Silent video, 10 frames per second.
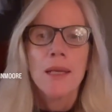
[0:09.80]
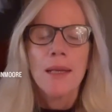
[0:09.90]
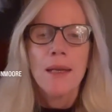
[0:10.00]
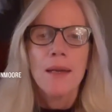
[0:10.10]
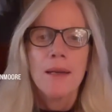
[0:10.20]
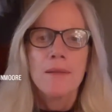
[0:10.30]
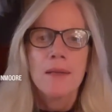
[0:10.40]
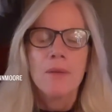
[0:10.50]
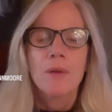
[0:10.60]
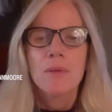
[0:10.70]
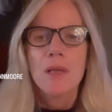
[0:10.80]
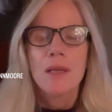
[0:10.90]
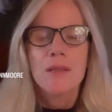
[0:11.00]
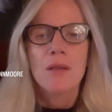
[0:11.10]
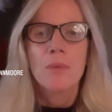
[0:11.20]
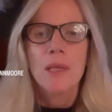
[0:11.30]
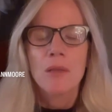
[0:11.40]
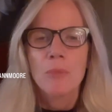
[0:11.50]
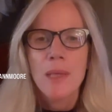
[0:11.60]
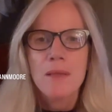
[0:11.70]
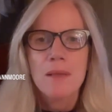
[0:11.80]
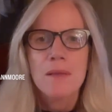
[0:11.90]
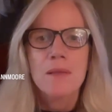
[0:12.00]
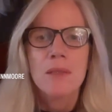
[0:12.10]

and I work with clients on a regular basis.